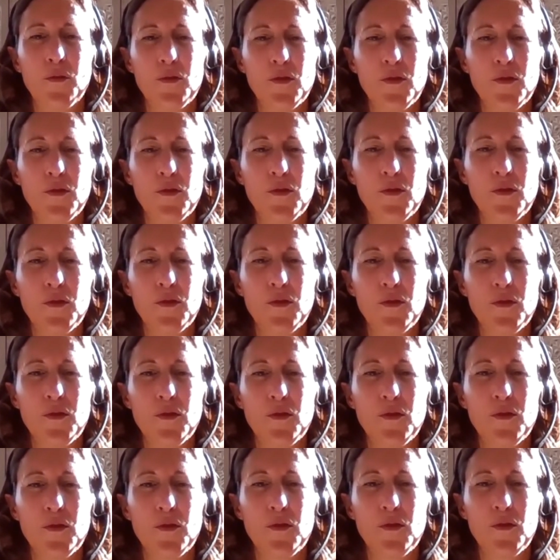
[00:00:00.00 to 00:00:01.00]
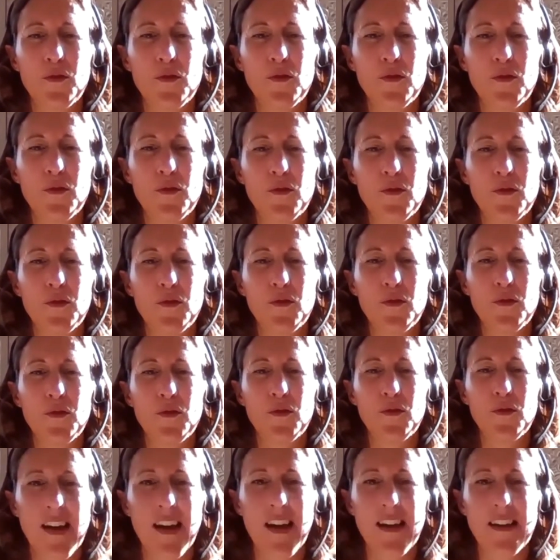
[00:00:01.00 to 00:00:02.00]
your skills
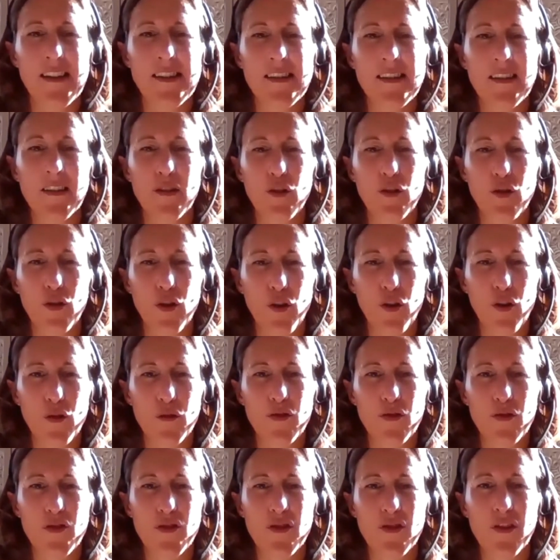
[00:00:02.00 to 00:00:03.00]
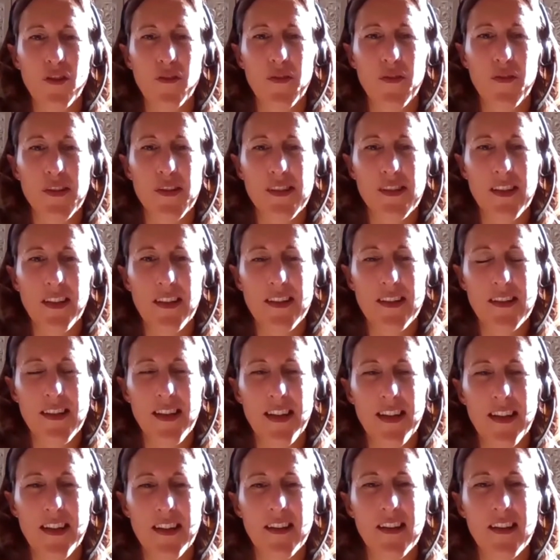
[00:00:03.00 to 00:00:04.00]
as a coach and
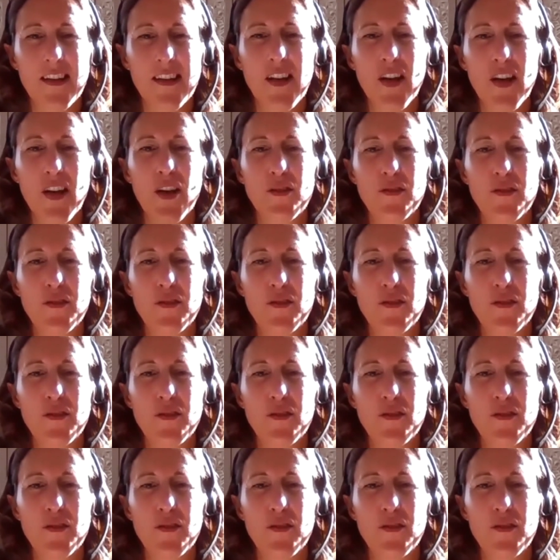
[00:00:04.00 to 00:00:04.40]
facilitator